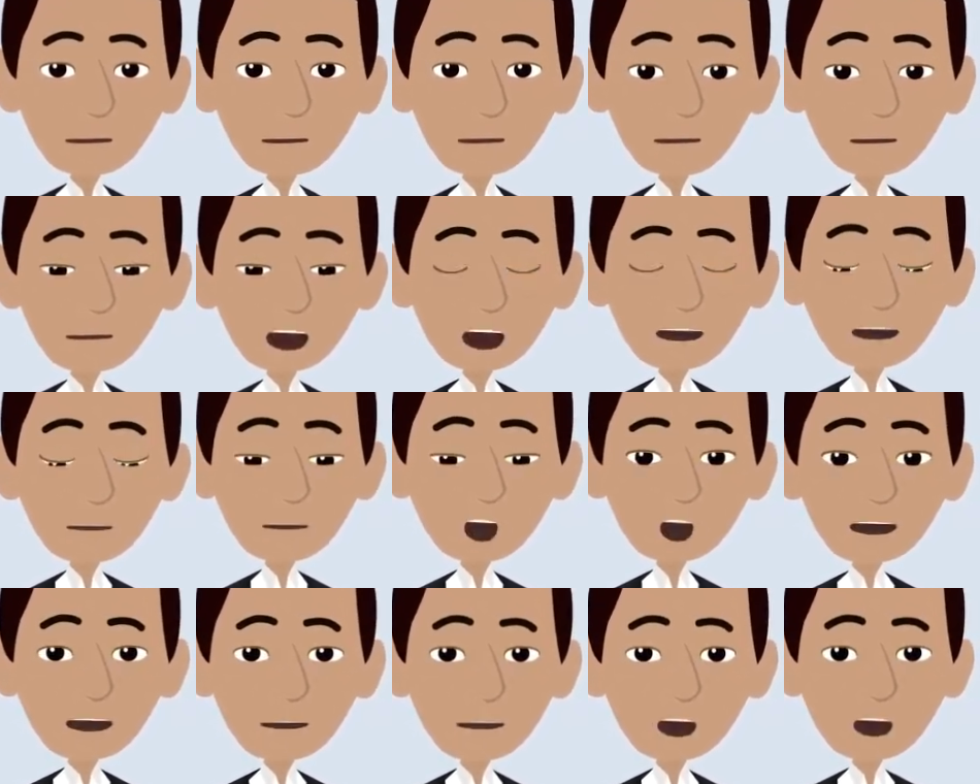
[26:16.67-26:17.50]
This
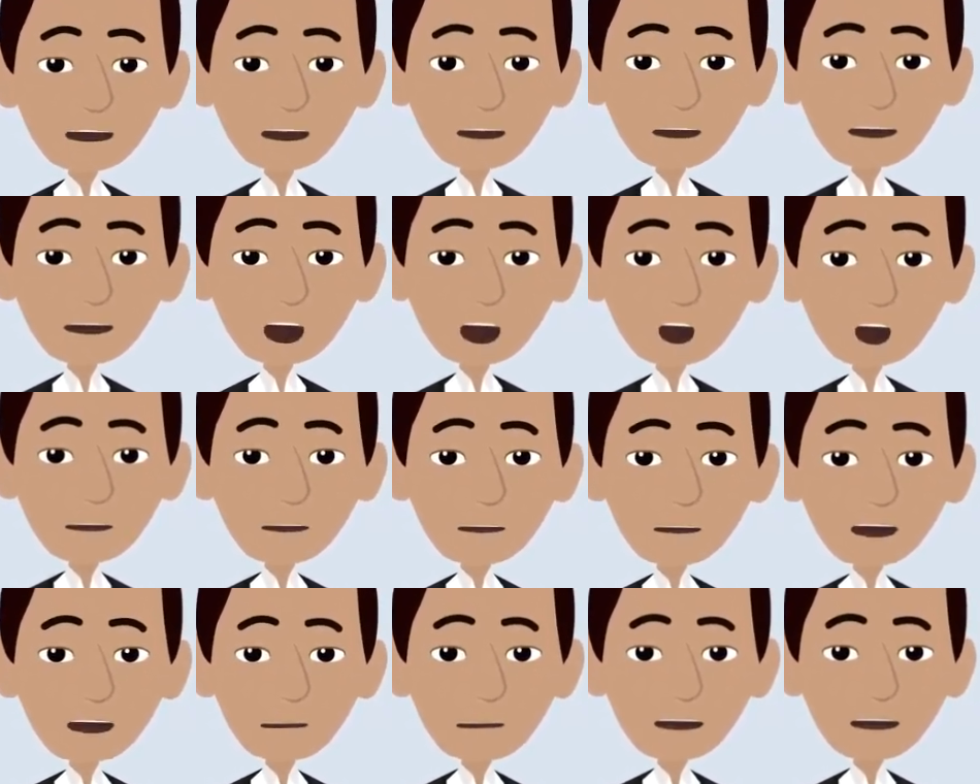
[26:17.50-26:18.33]
gives you the
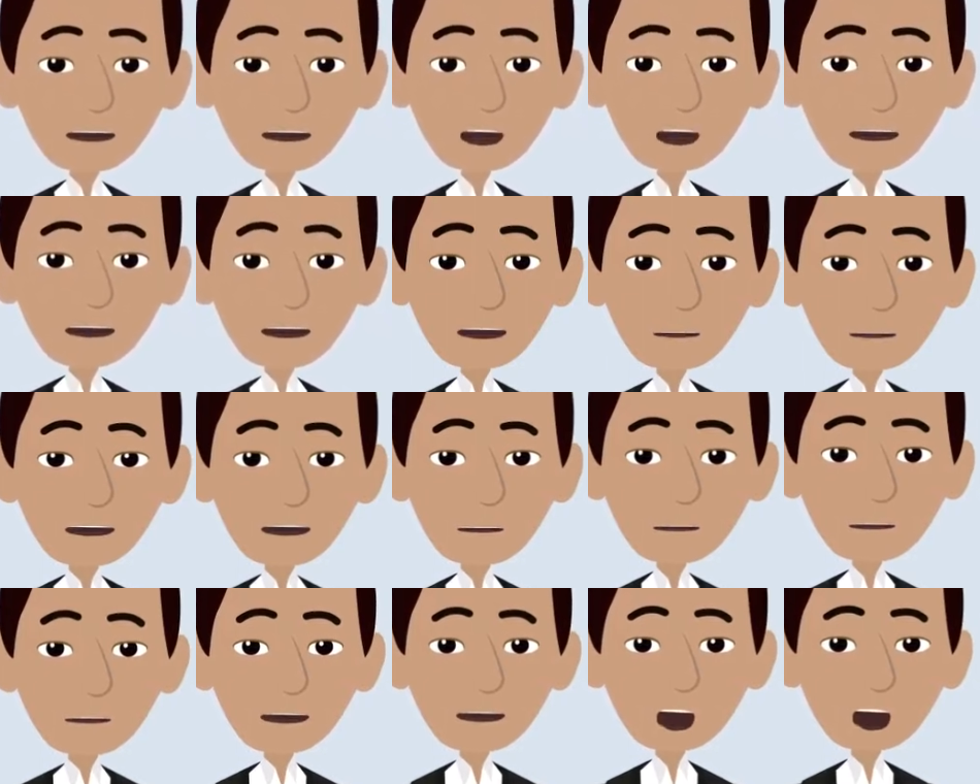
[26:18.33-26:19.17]
license to begin to
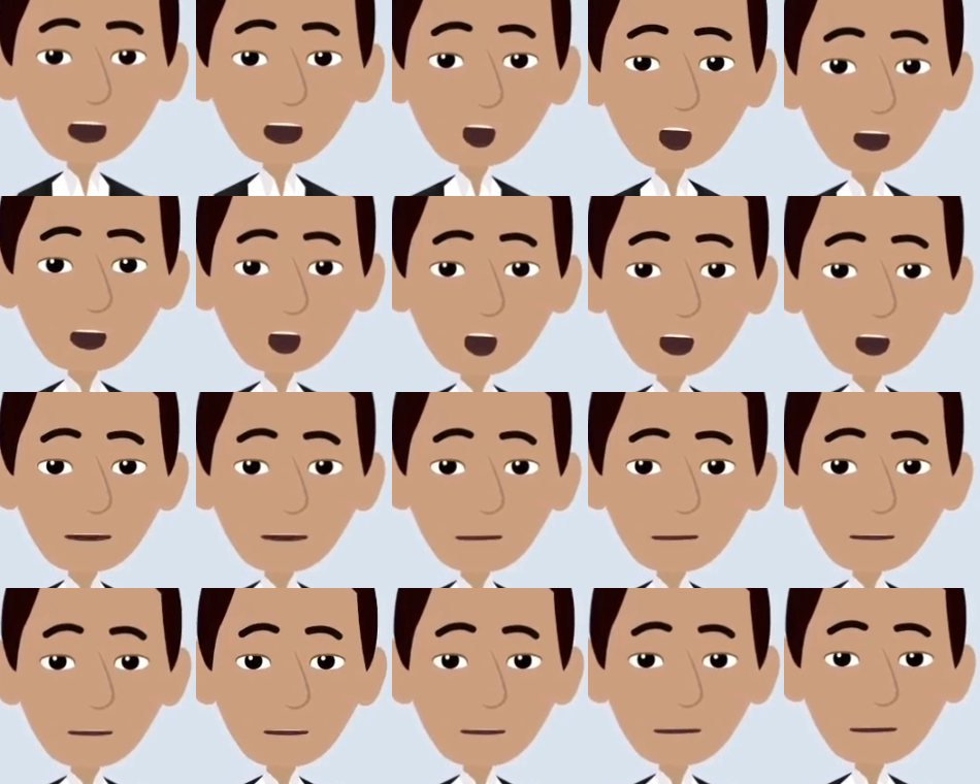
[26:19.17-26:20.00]
freely
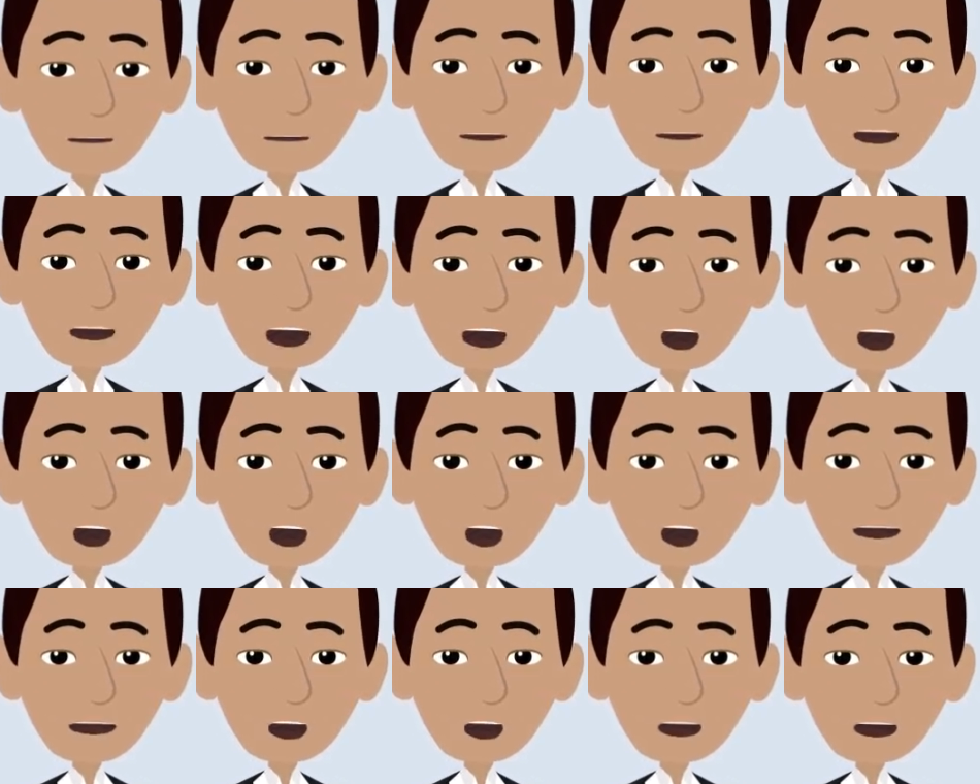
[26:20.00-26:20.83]

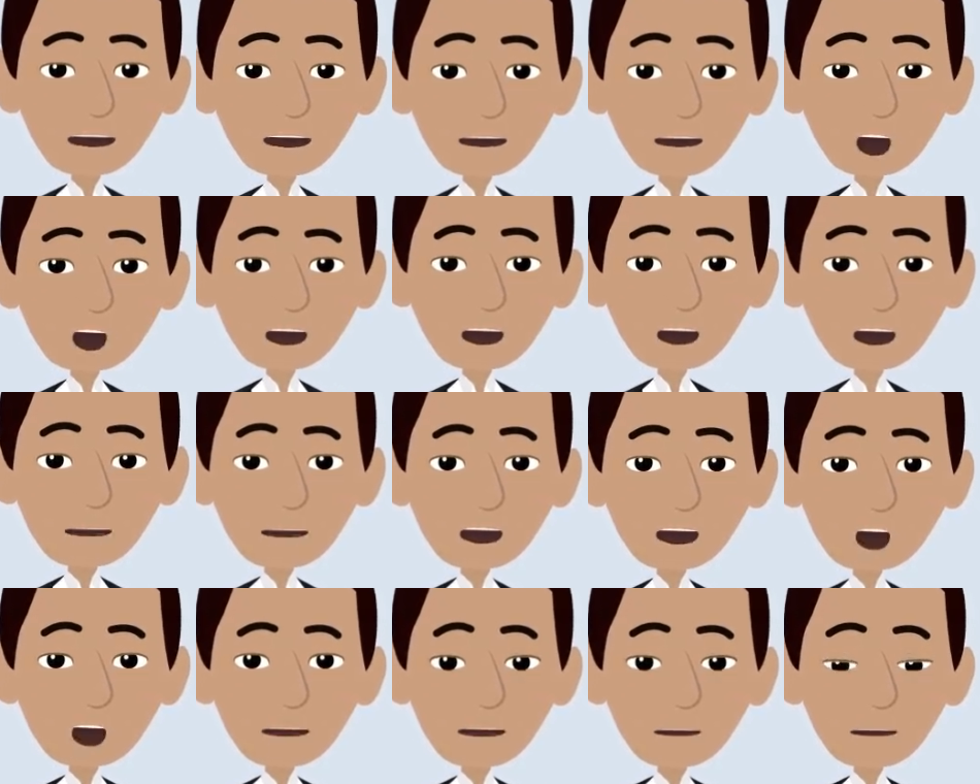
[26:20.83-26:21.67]
view and
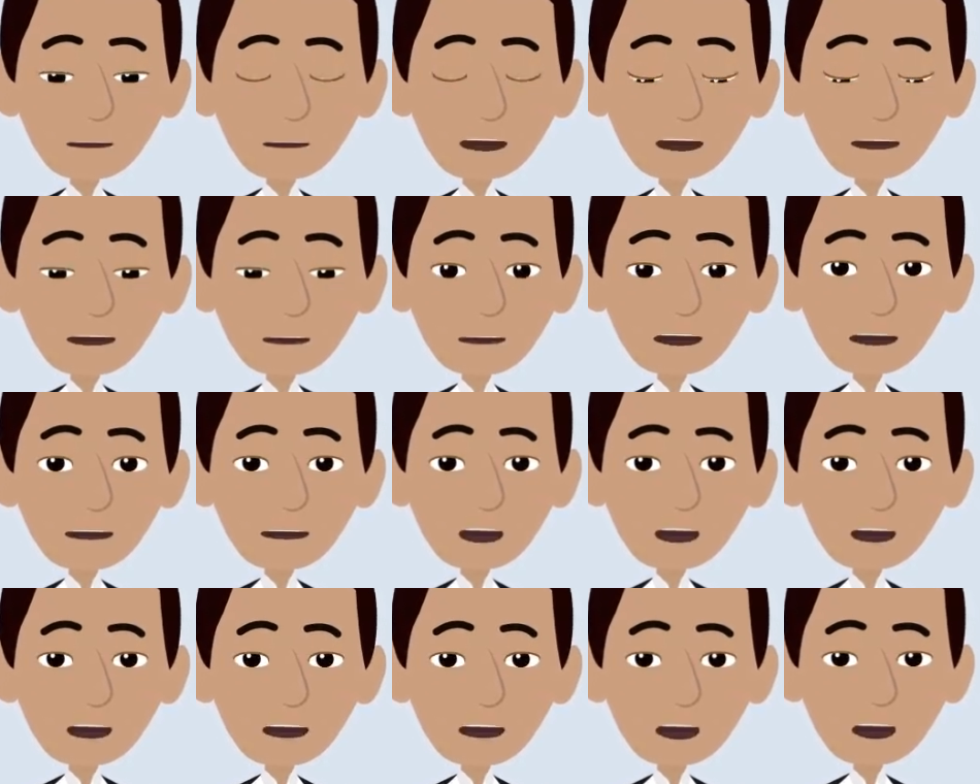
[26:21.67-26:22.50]
review the things that you
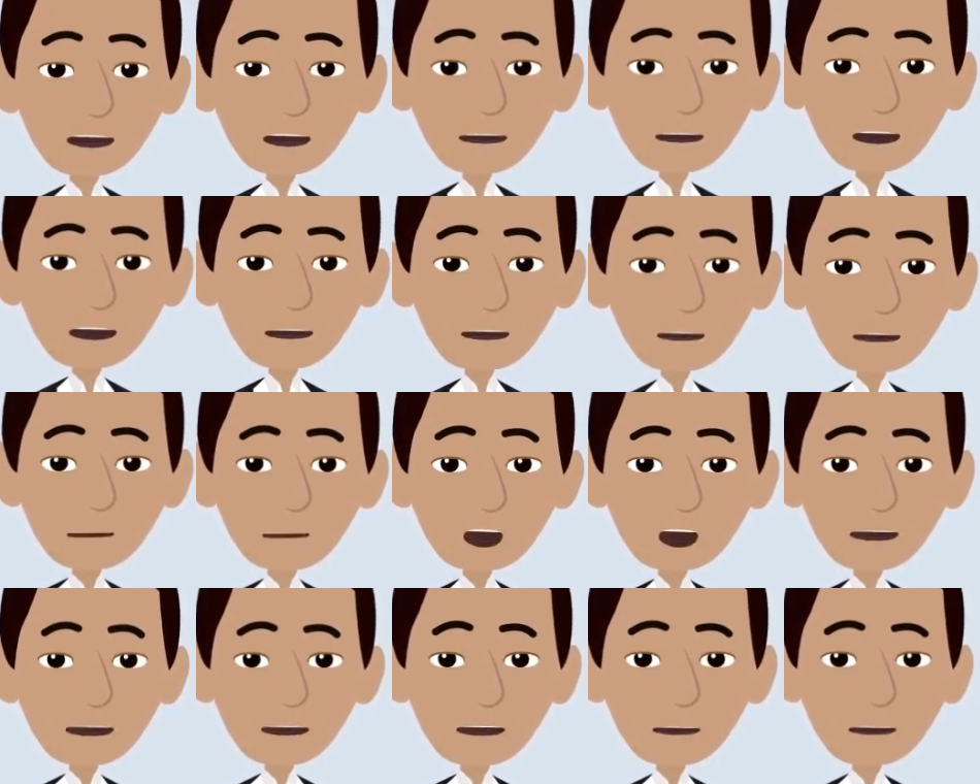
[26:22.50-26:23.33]
believe,
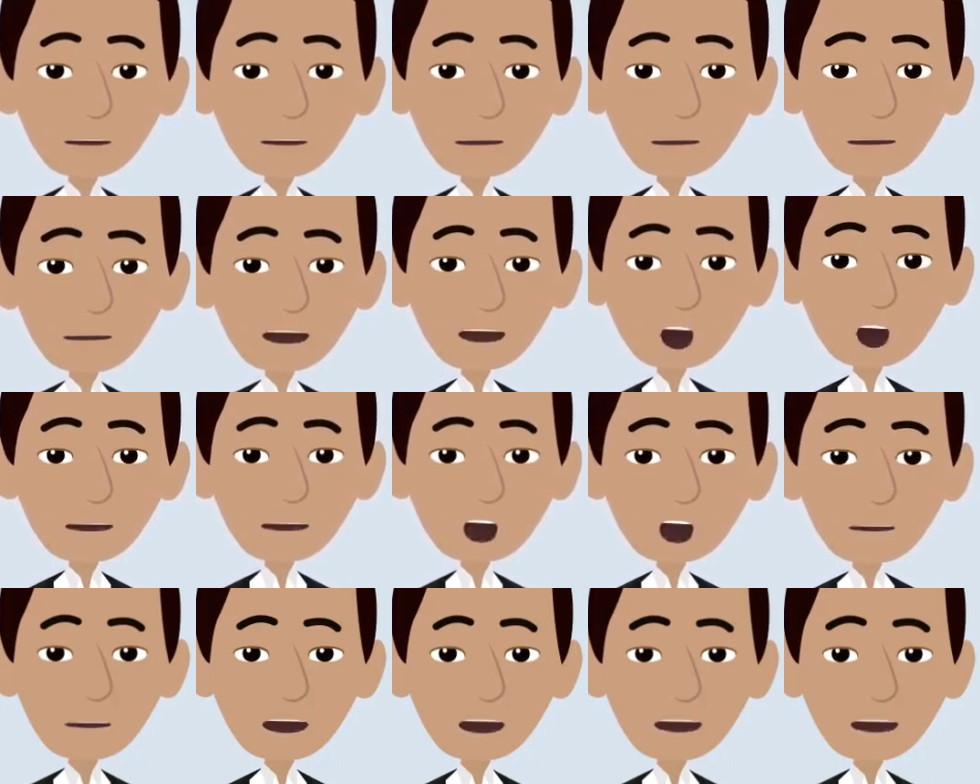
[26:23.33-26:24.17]
understanding that they
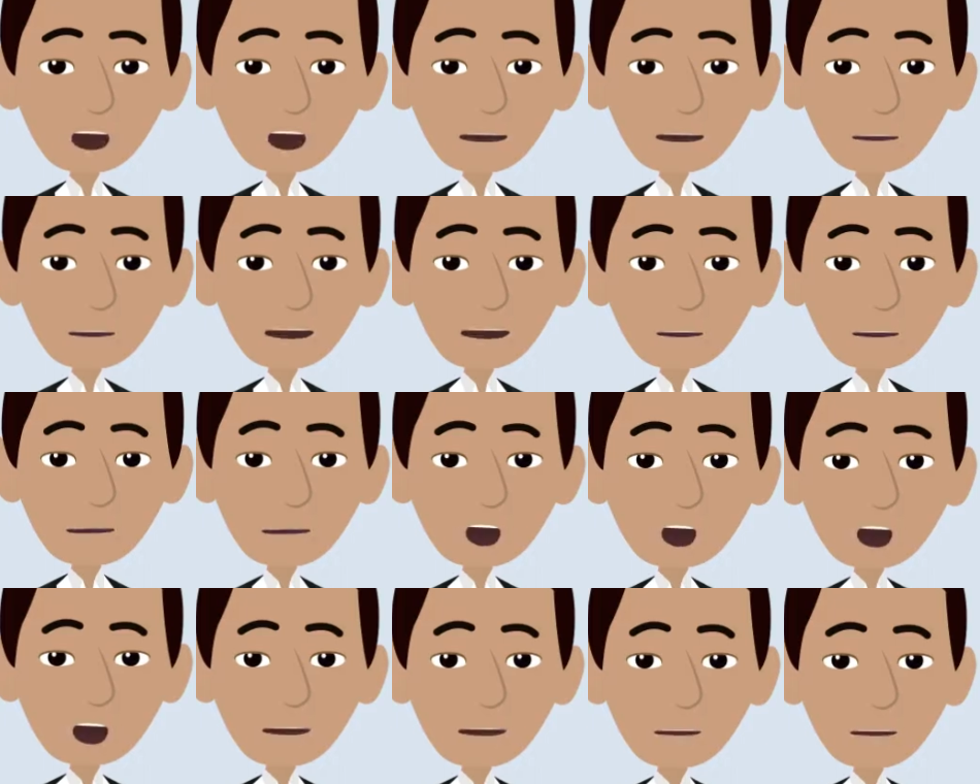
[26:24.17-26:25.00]
cannot
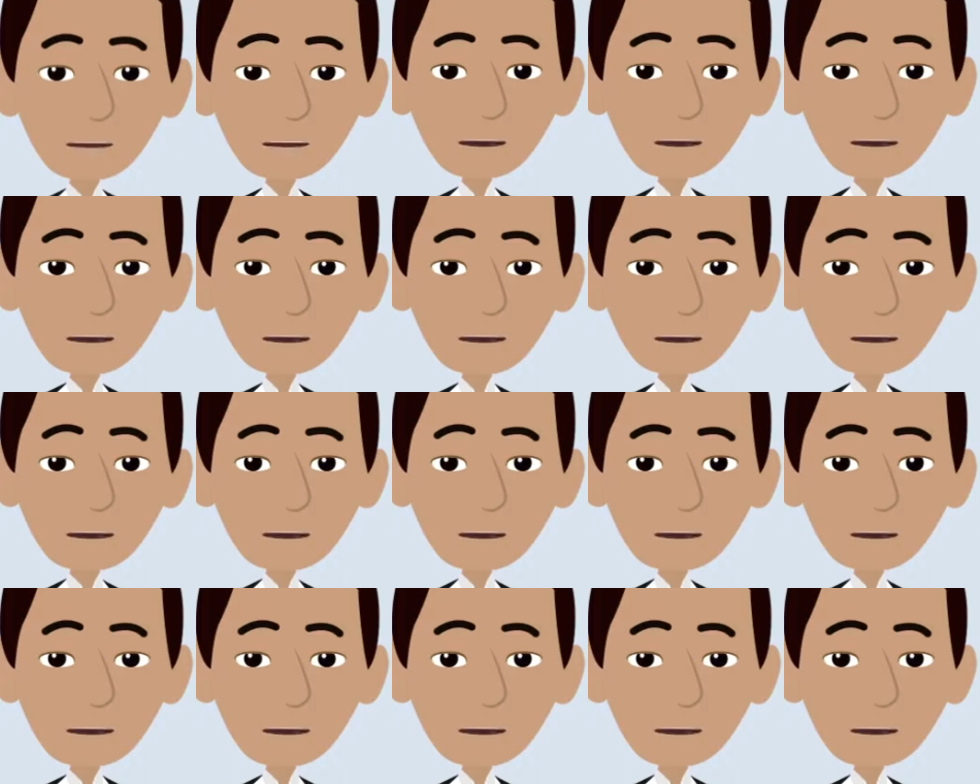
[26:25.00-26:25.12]
destroy you.